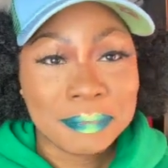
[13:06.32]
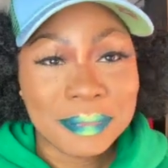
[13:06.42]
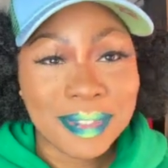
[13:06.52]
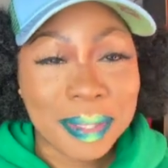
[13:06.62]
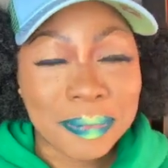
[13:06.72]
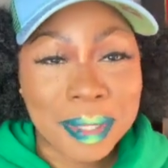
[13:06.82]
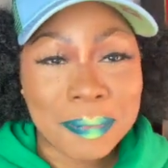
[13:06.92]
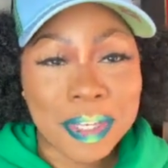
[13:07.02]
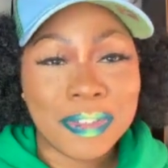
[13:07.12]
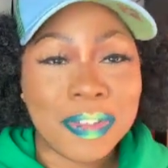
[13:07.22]
something to
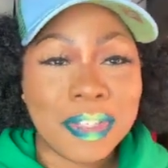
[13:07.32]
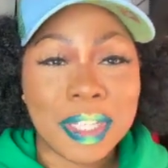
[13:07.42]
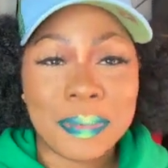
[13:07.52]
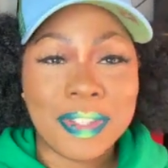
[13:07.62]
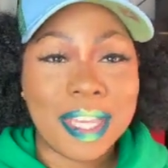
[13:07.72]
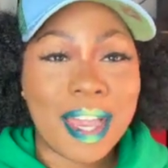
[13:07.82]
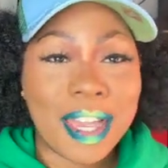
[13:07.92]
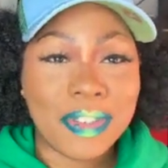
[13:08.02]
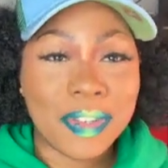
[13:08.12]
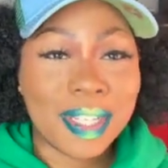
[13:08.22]
make sure your lips stay
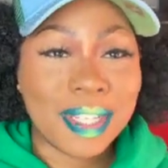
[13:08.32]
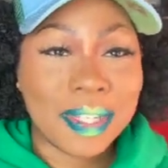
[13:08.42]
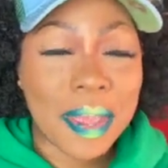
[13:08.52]
hydrated.